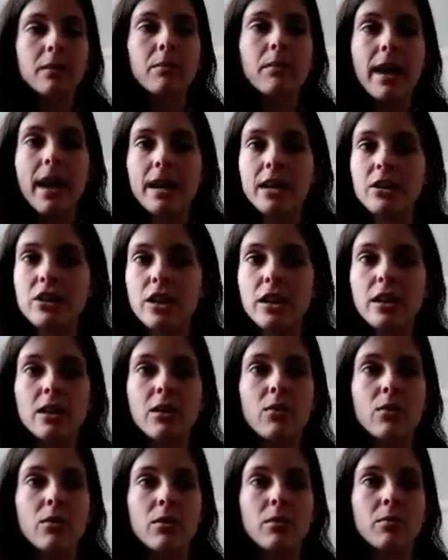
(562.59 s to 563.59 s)

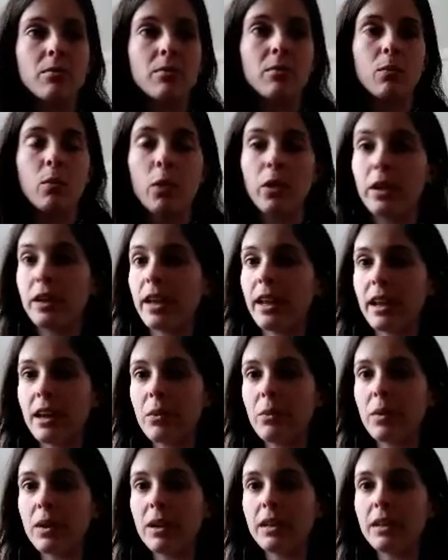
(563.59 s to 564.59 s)
Managing or working
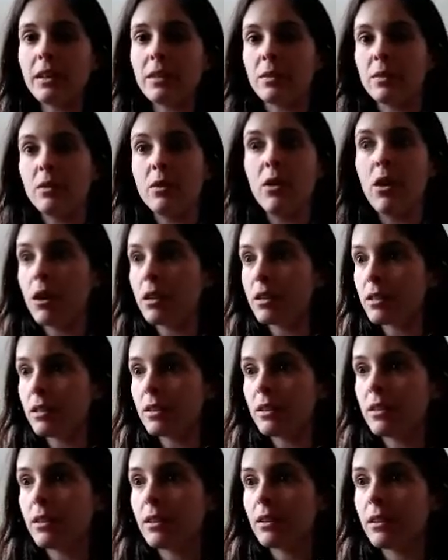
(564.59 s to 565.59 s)
at one is not